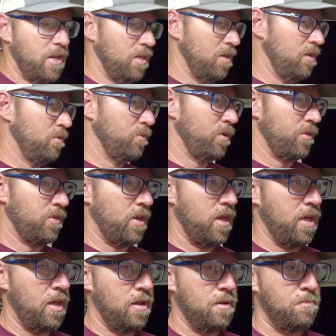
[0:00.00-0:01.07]
it with
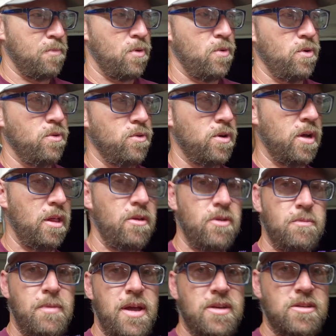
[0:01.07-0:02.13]
a maroon color
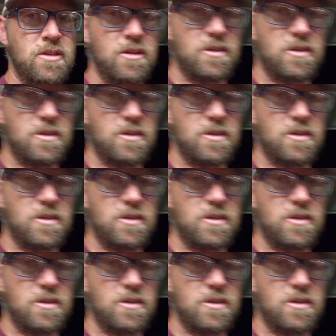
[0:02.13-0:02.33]
to match the